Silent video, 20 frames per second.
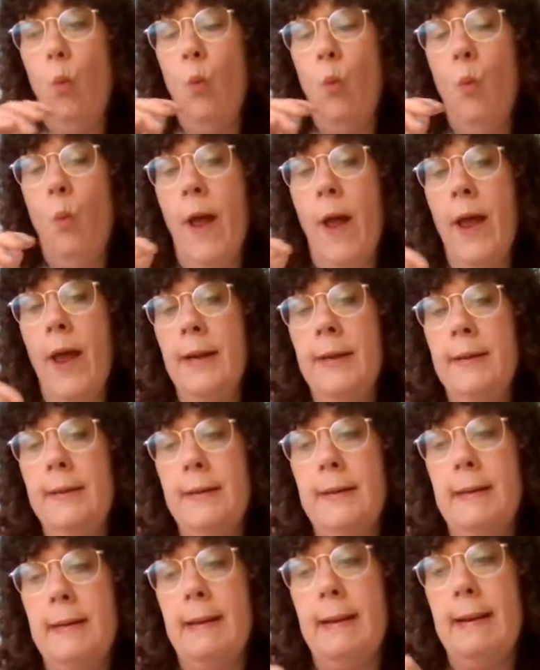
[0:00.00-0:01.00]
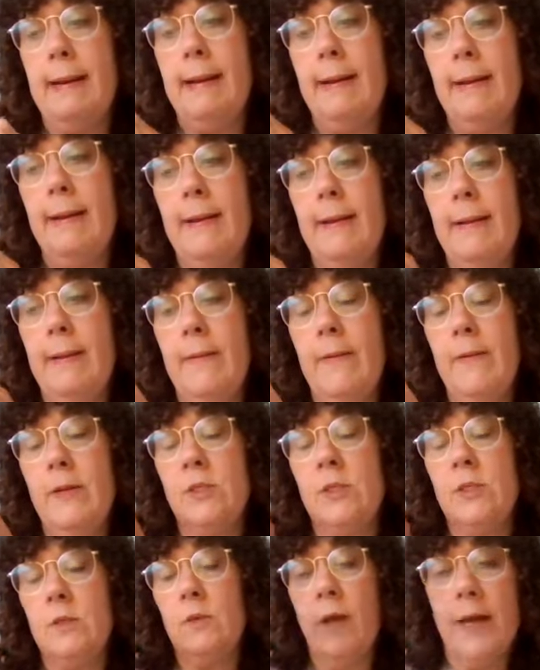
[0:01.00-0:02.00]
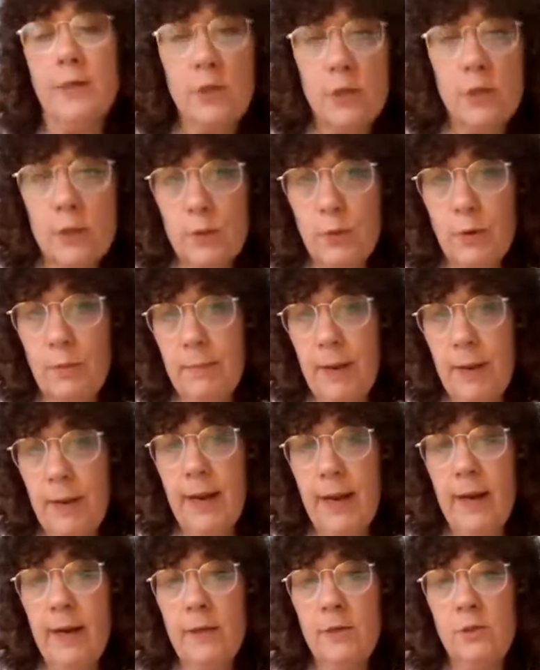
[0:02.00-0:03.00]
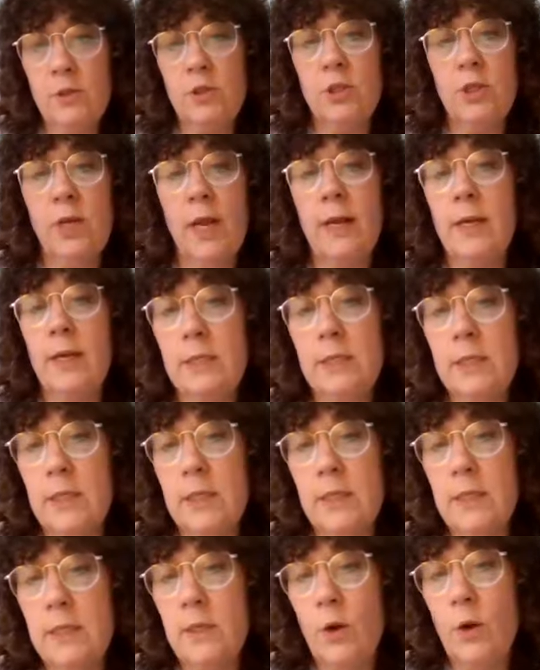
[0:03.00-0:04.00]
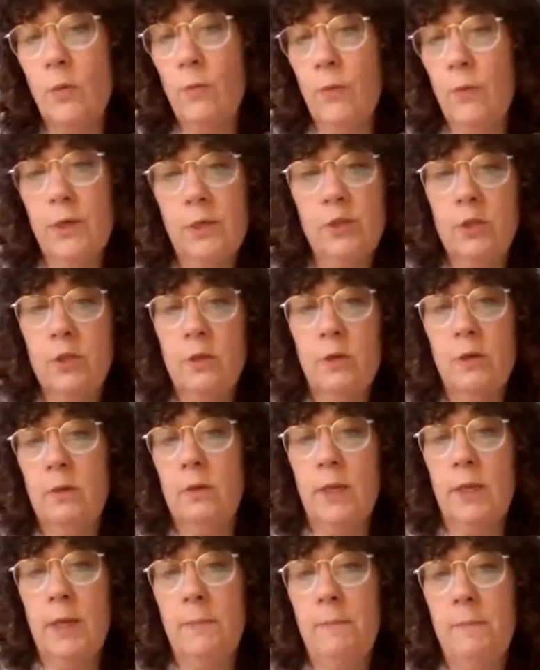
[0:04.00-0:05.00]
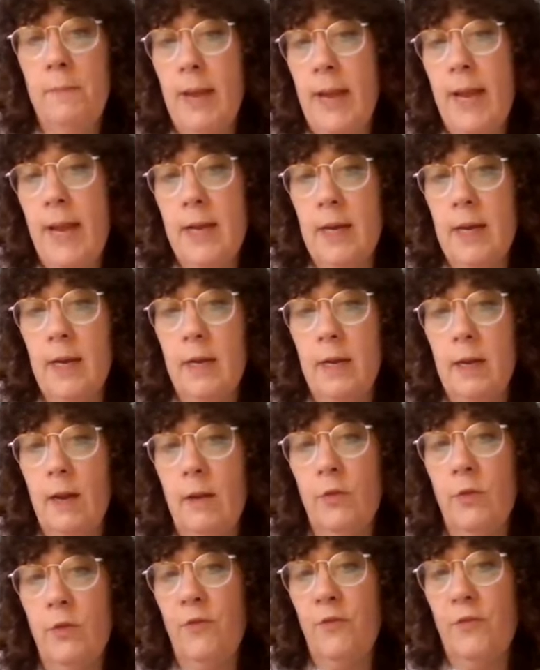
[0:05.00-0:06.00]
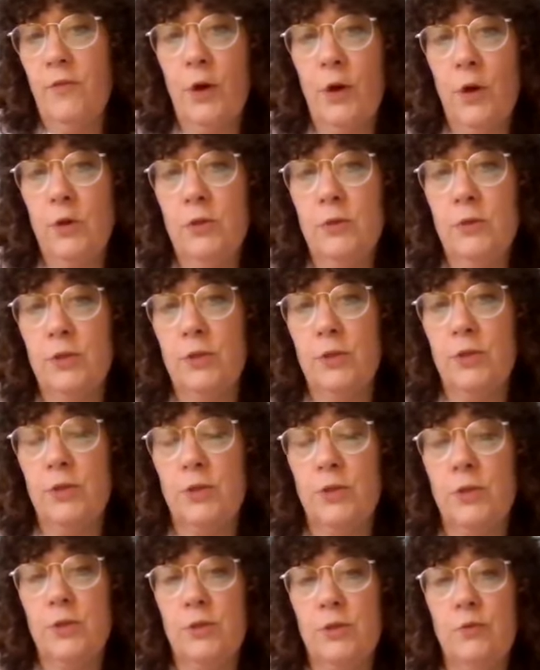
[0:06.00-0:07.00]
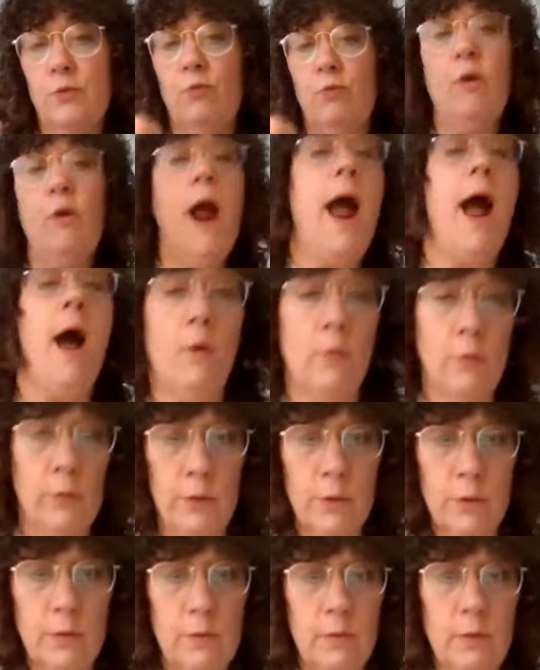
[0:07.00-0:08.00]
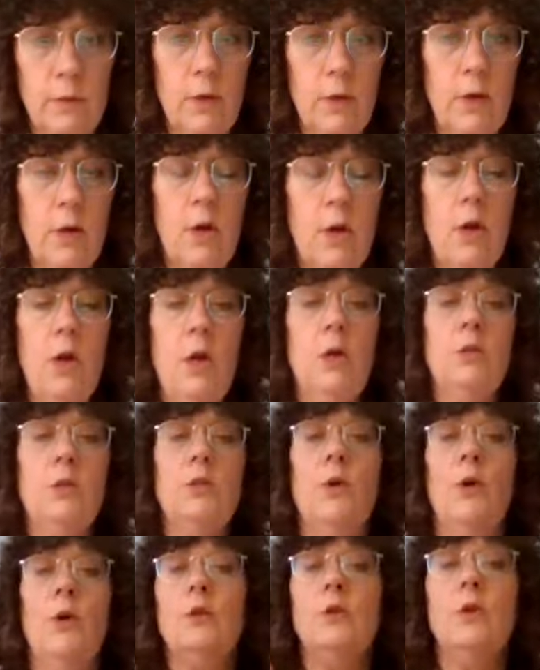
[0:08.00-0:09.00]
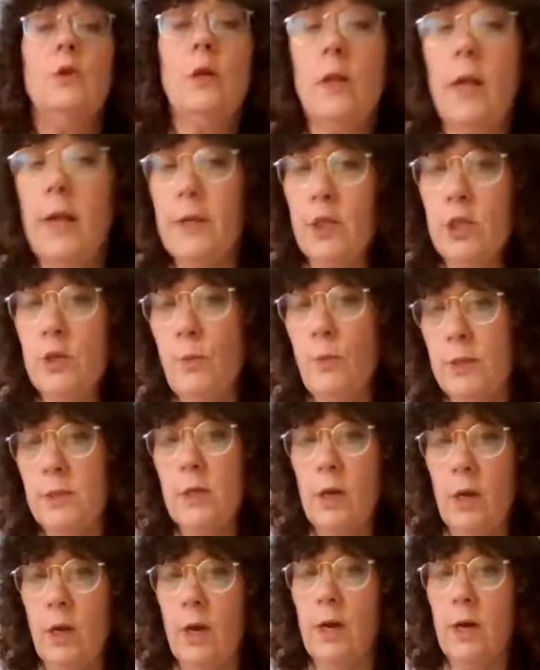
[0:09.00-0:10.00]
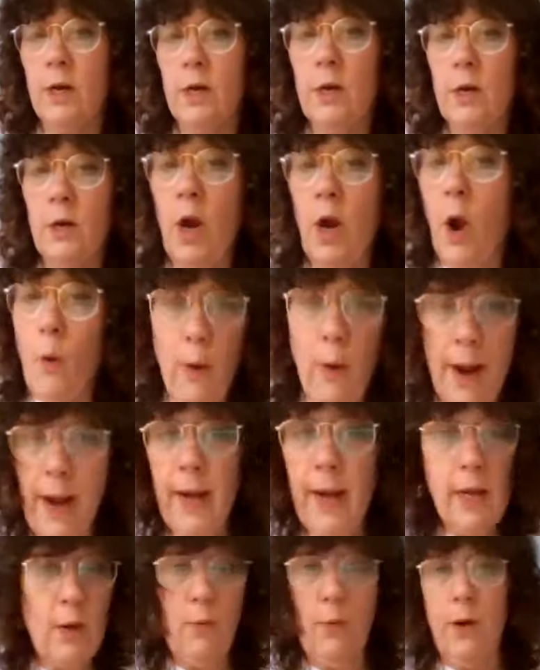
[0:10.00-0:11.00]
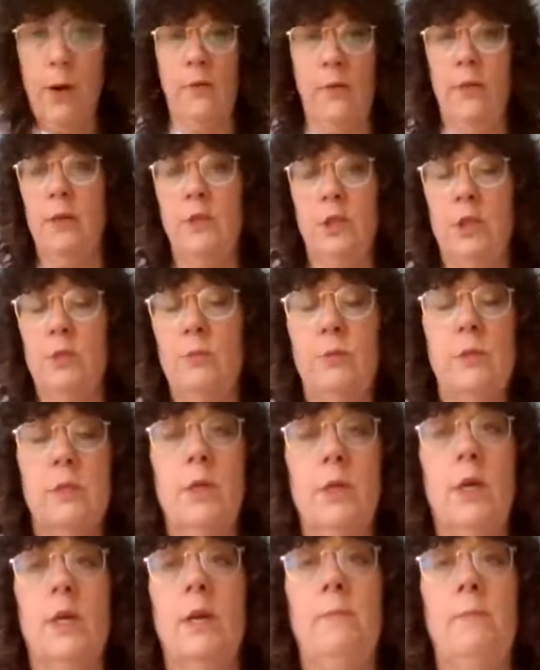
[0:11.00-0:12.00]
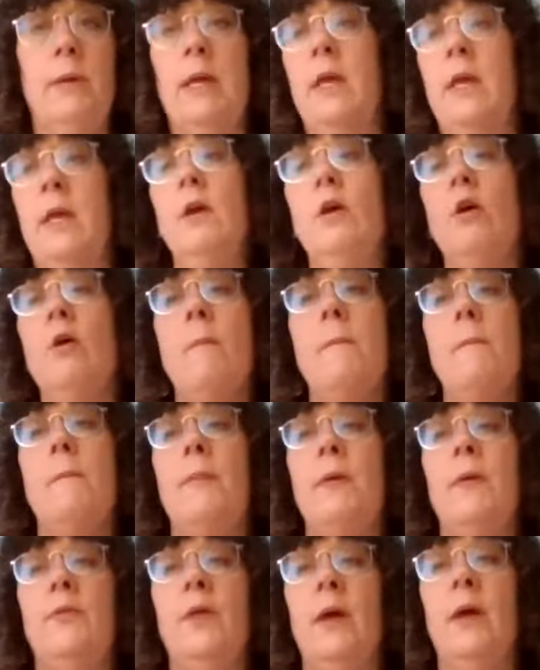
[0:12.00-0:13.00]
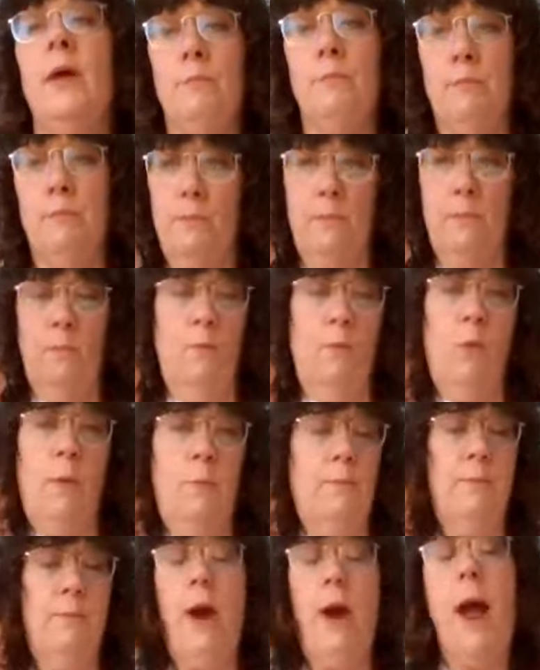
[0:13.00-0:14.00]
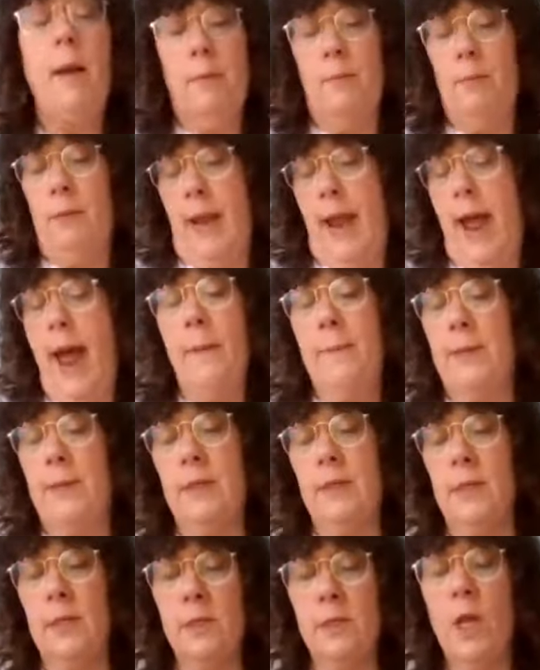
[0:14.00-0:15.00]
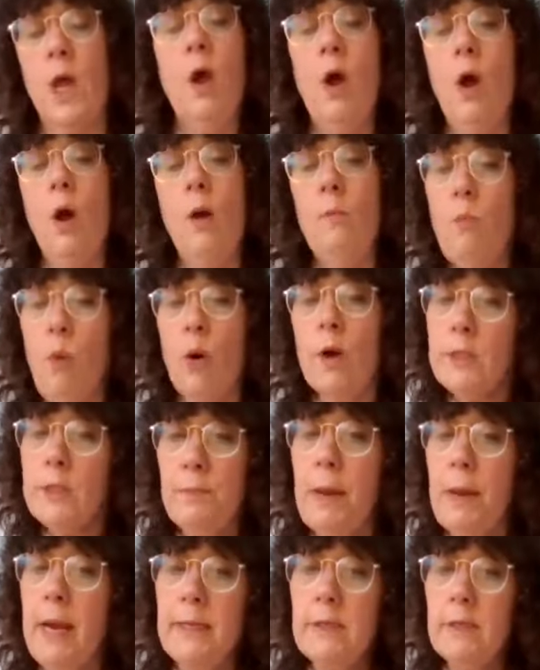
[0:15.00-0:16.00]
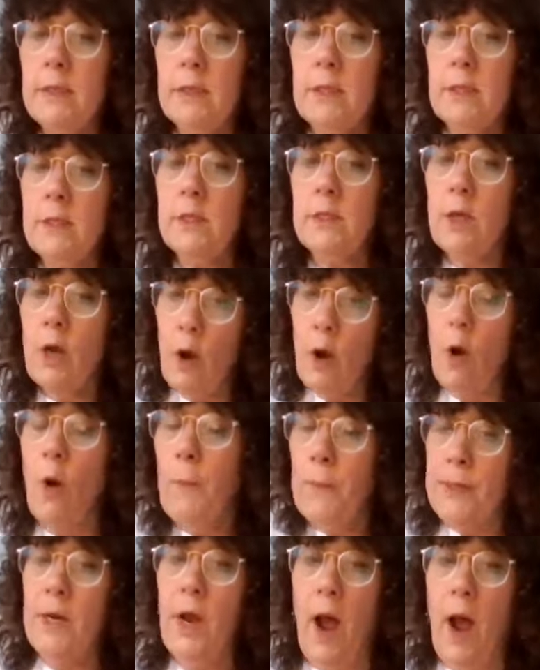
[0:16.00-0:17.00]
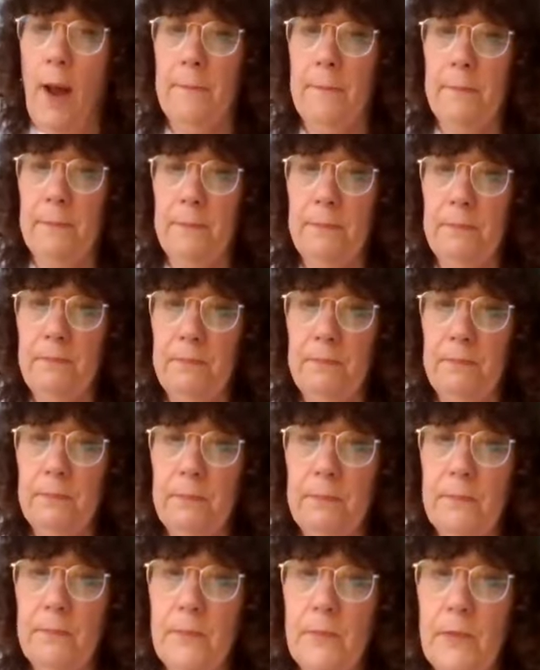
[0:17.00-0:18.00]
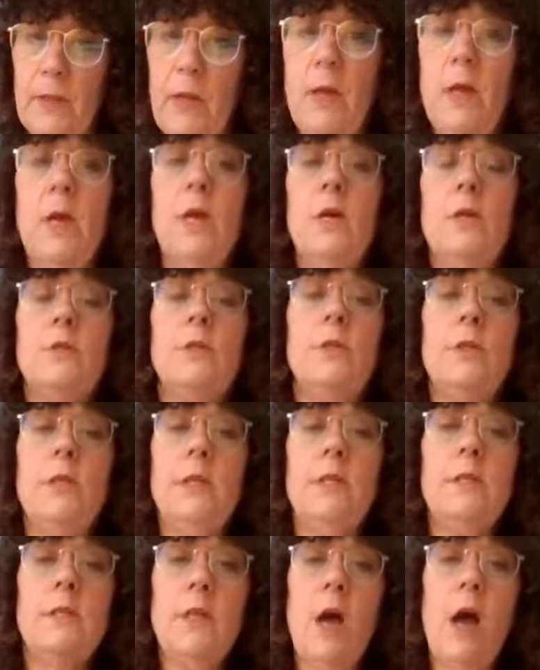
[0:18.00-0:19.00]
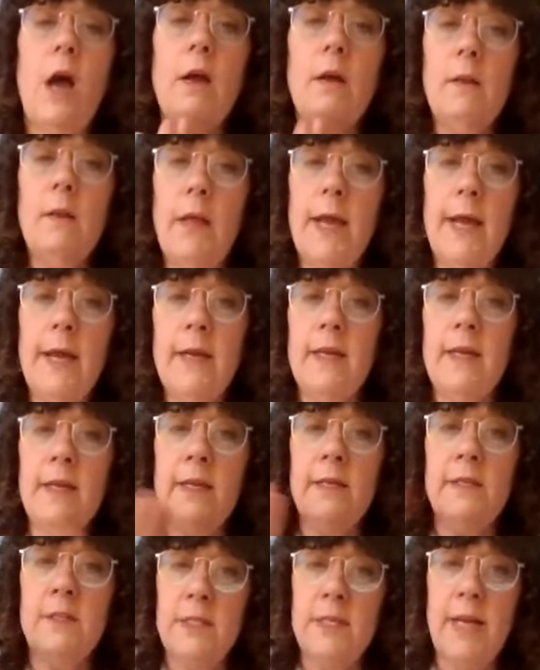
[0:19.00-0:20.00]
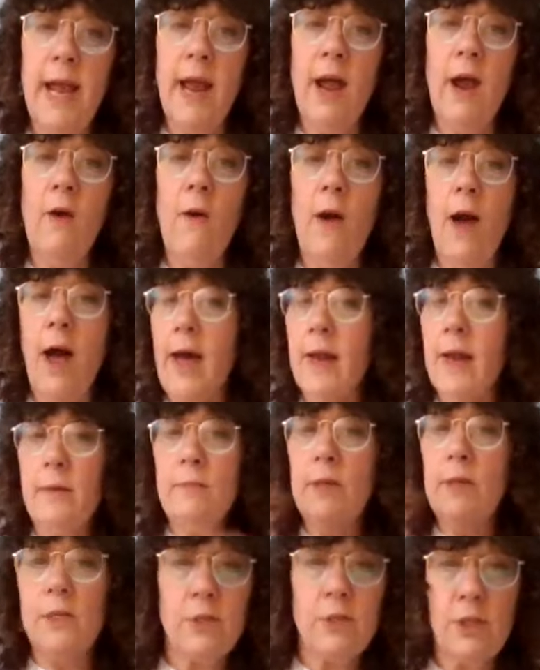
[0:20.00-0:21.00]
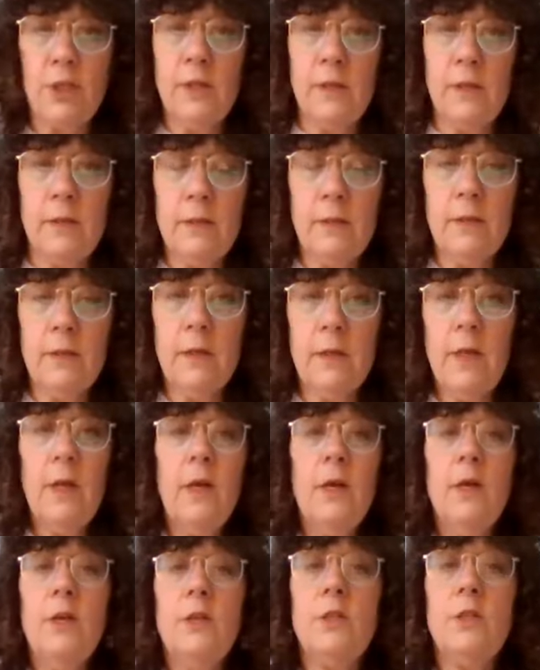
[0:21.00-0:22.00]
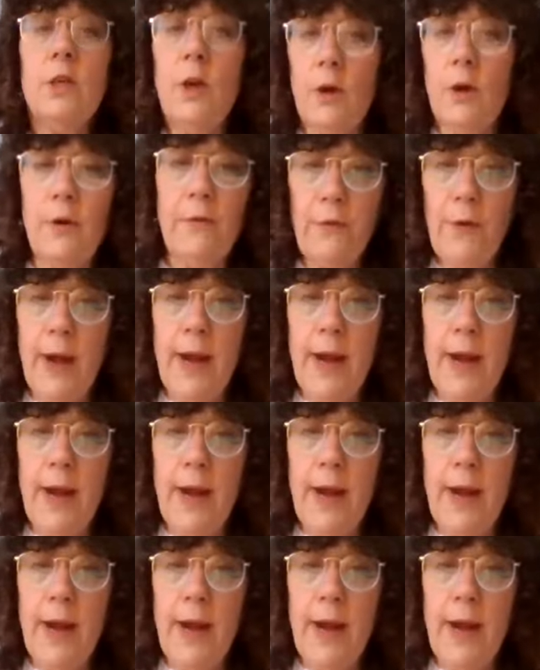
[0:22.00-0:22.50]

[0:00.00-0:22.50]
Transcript: when selections were made, Jenna didn't originally make the first round. So it looked like she wasn't going to go anywhere, that she was going to be here. But then what probably happened is more spaces opened up. So this young lady is now on a mission to go to